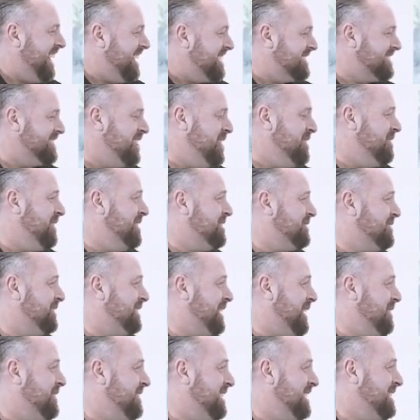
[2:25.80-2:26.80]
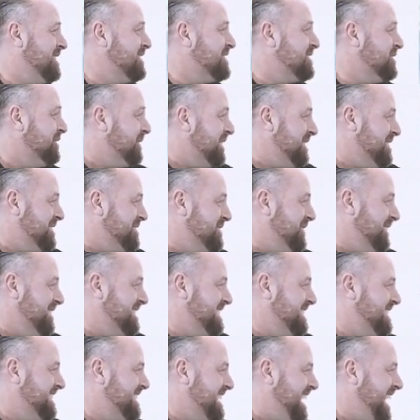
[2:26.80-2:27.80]
Thanks so much for coming in and talking to
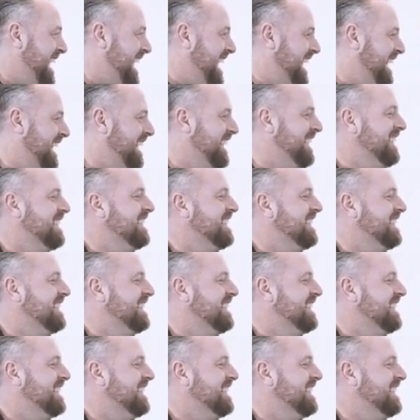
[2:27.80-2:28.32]
us today.